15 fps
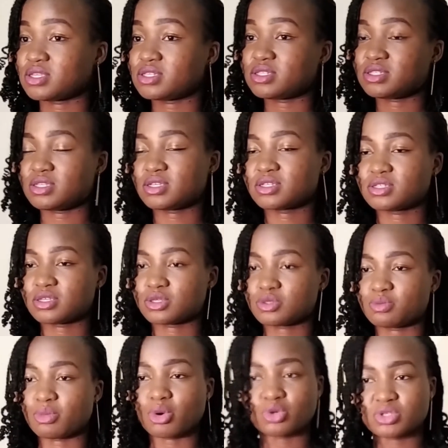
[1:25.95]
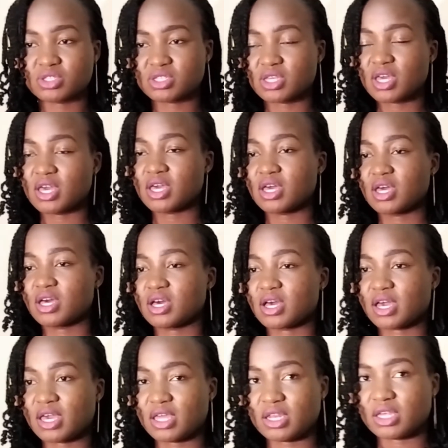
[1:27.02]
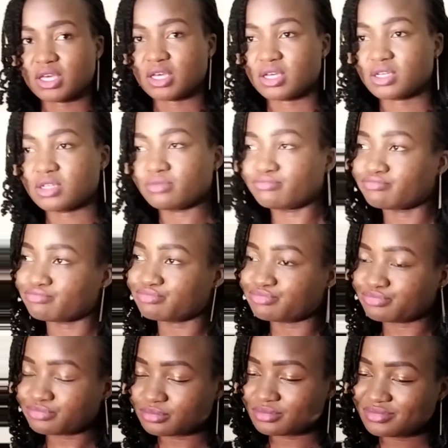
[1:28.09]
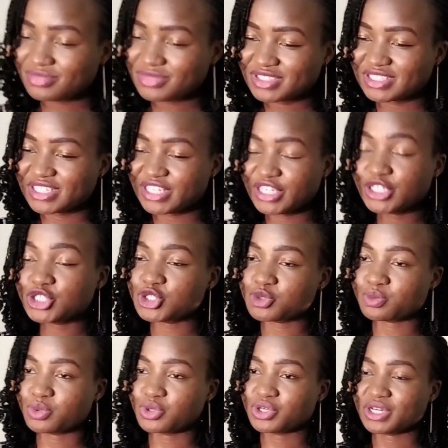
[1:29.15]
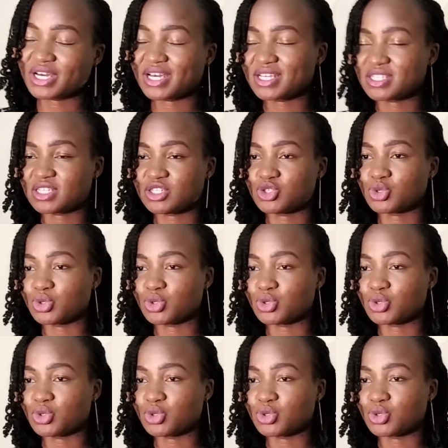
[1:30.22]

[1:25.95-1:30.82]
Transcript: 6 spokes, and each spoke has its